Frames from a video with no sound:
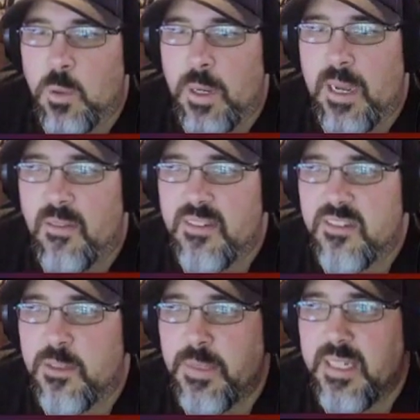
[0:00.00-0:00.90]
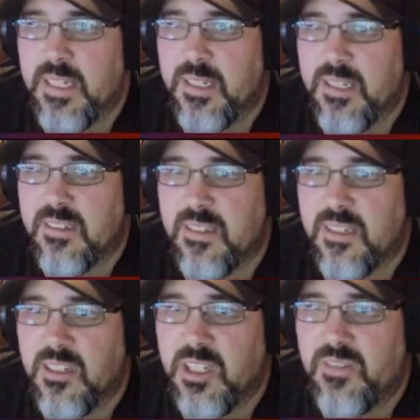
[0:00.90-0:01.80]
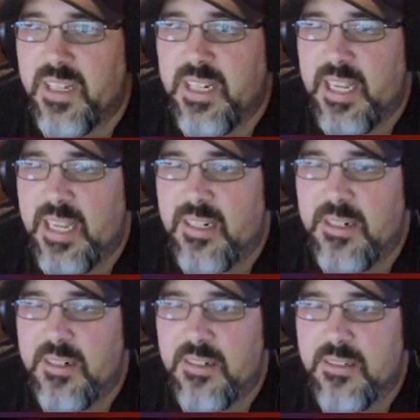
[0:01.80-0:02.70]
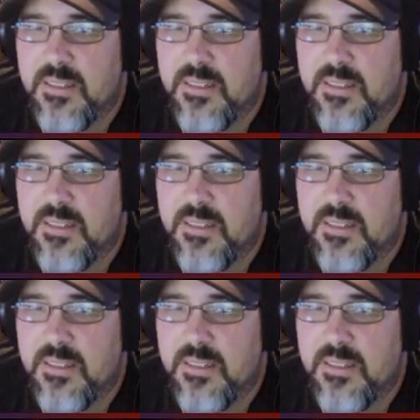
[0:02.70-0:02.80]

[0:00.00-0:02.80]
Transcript: wow, this could be good. This could get good if I get a hand here.